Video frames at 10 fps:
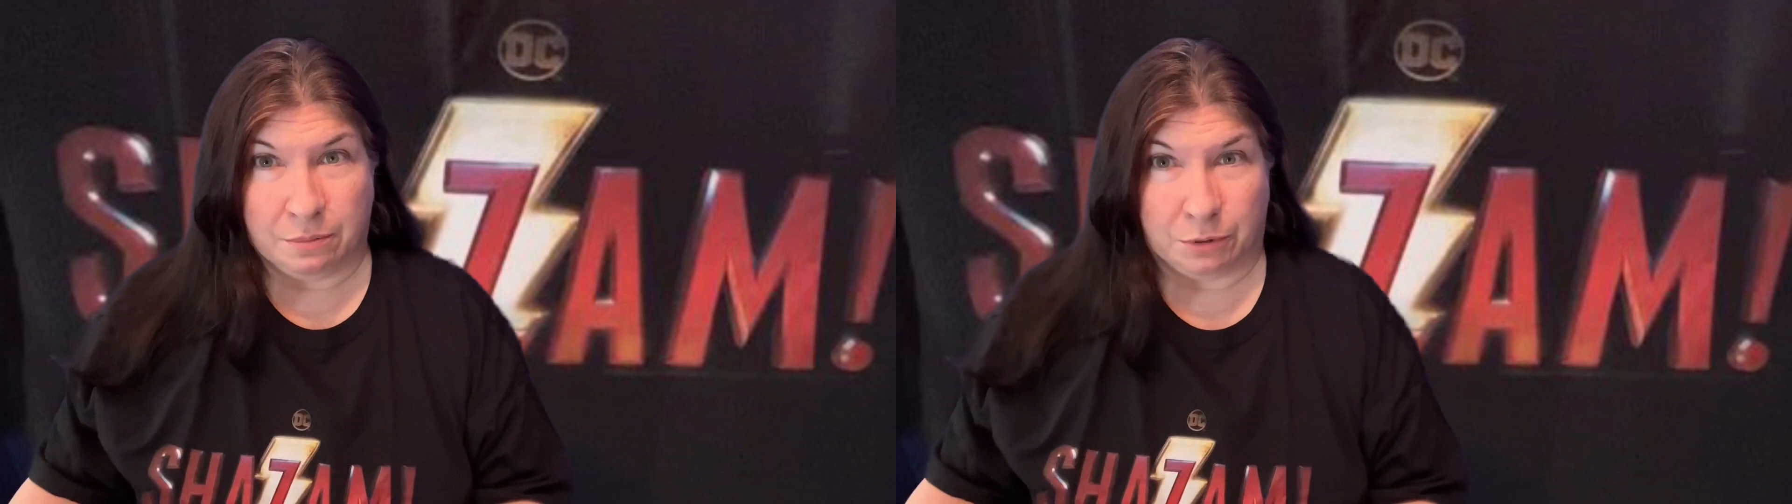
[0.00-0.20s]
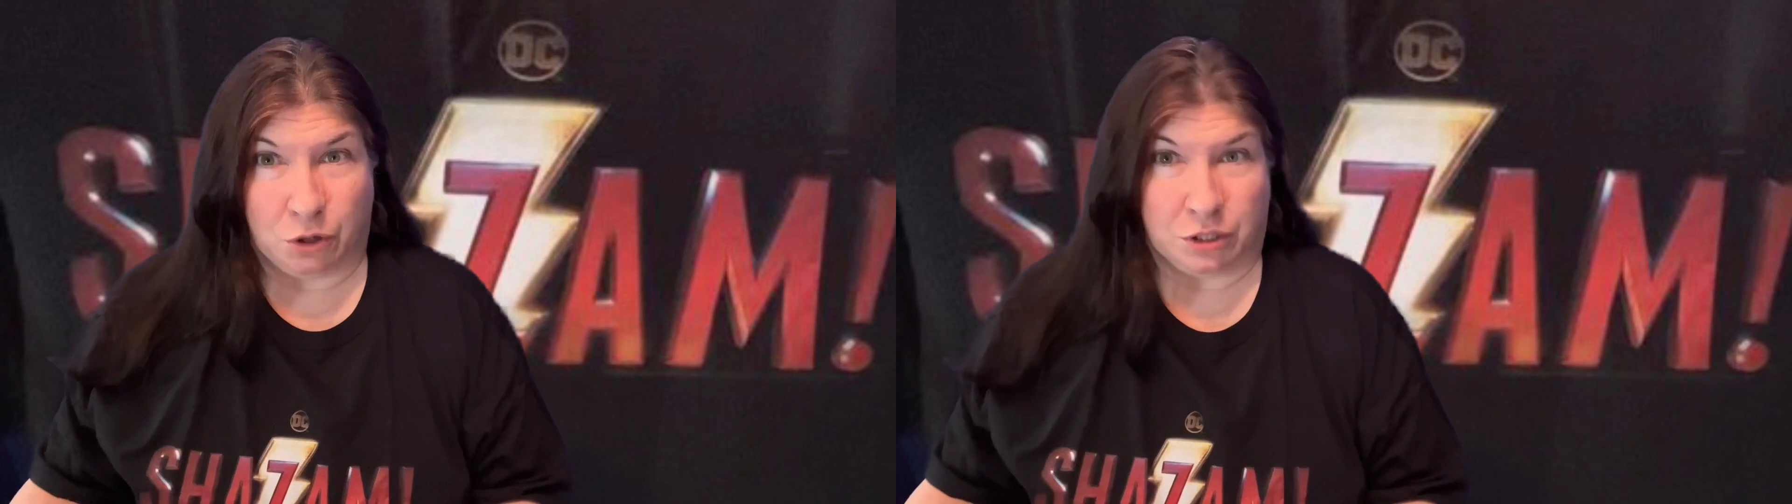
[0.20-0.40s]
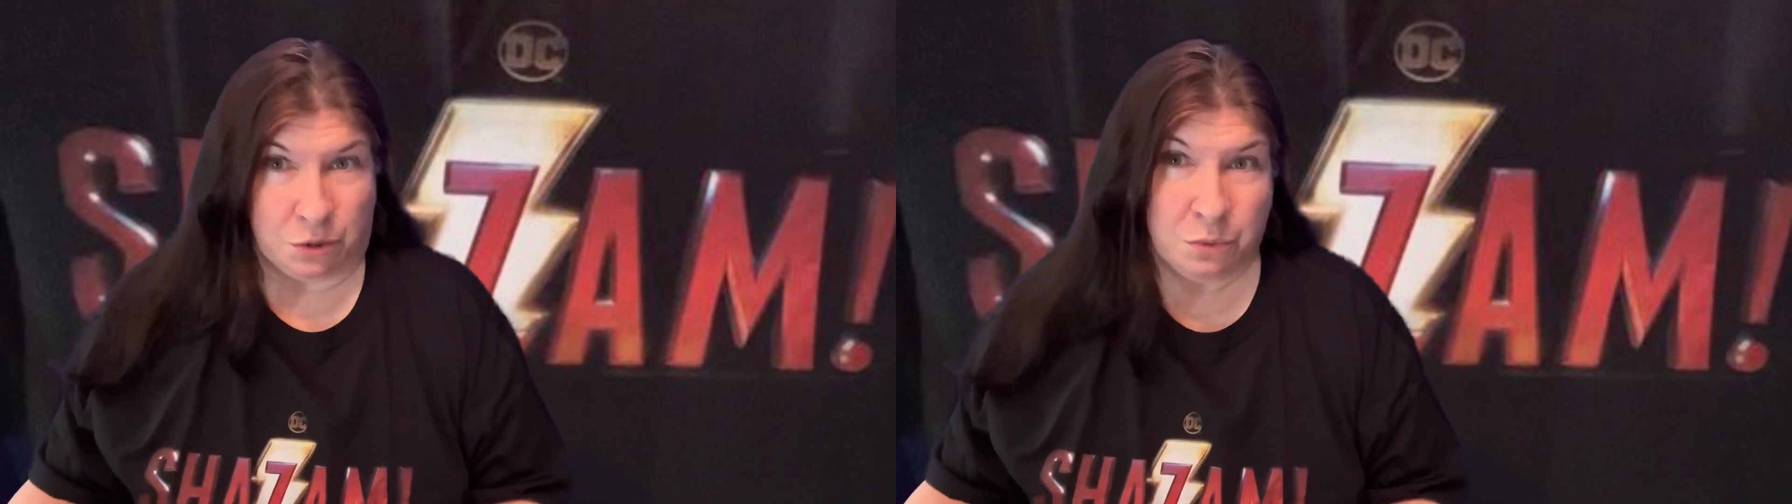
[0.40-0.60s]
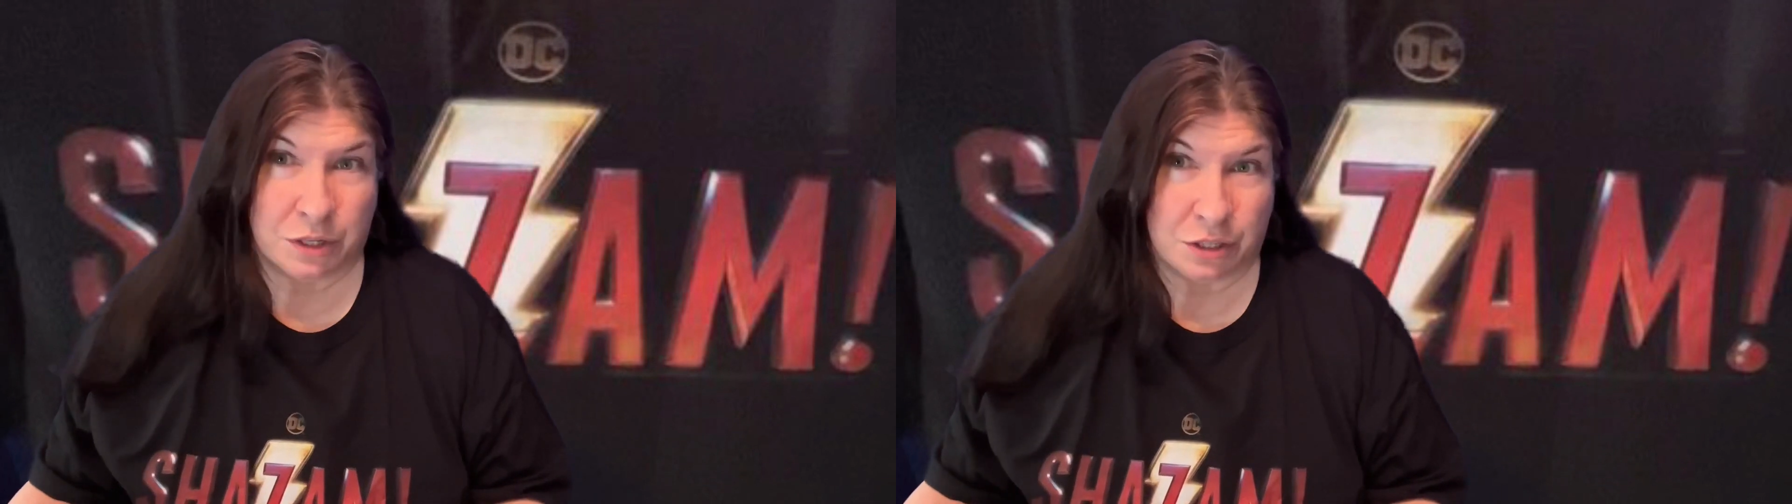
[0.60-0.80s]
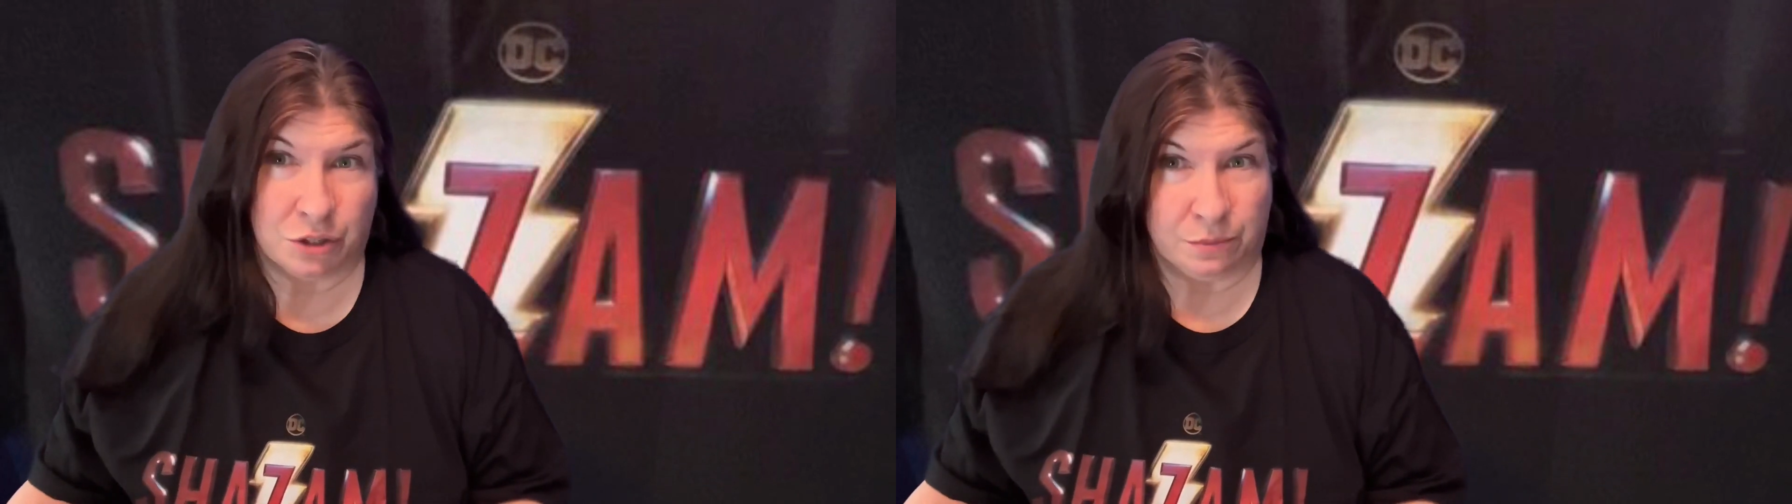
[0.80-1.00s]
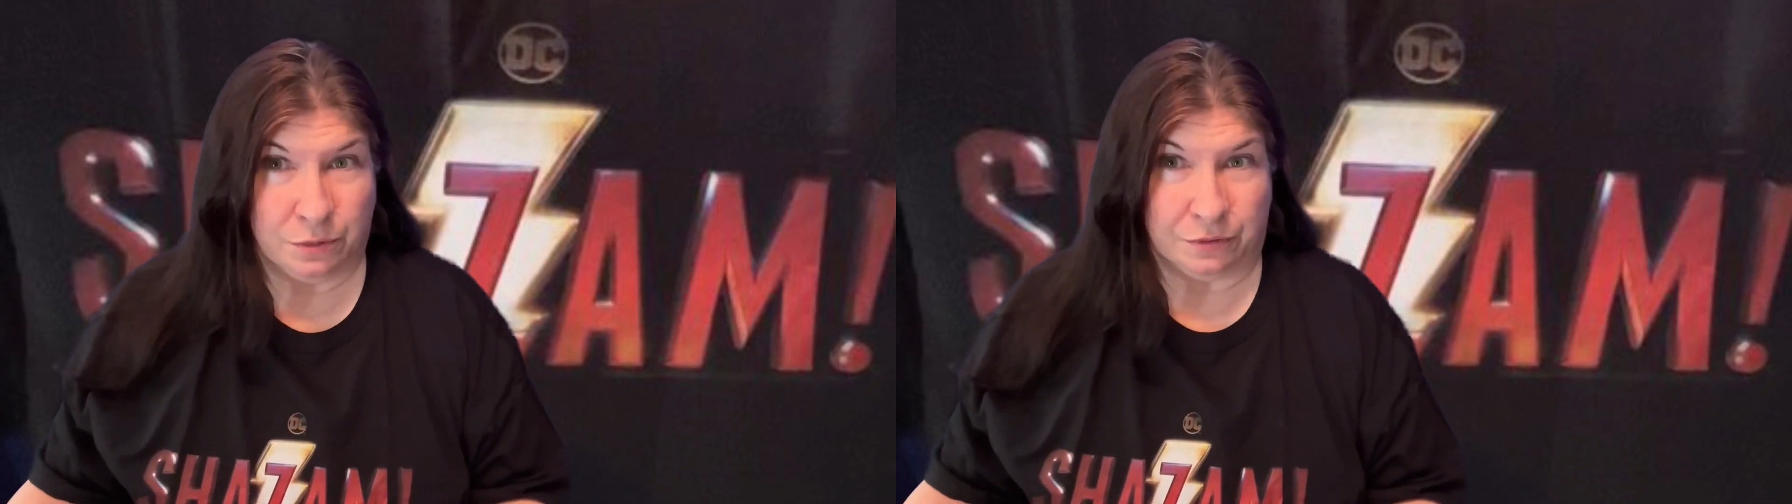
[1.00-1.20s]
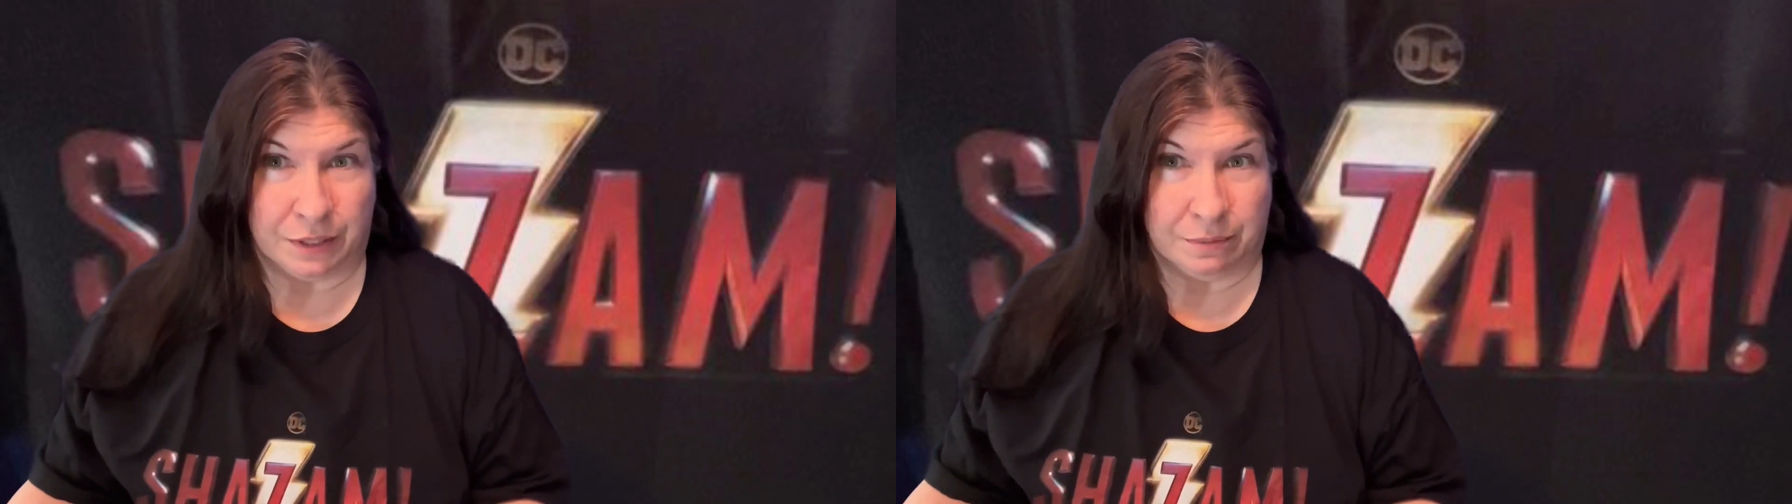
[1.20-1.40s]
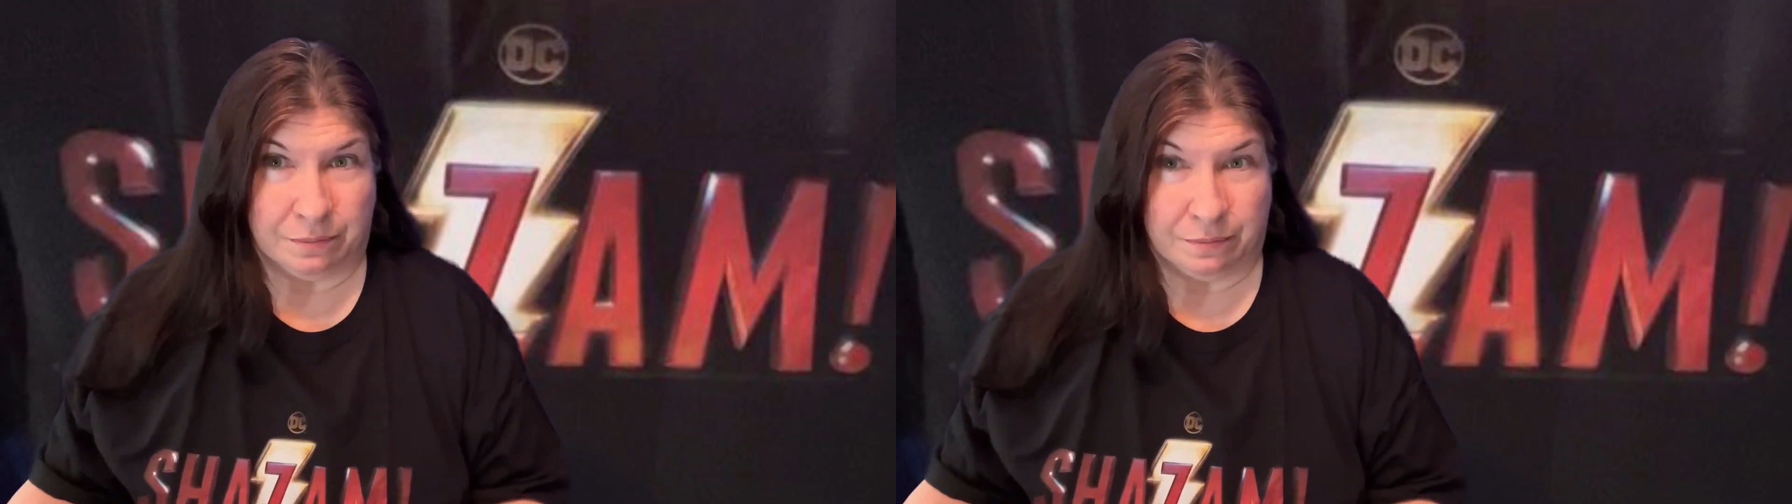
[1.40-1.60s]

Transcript: because it was a good movie.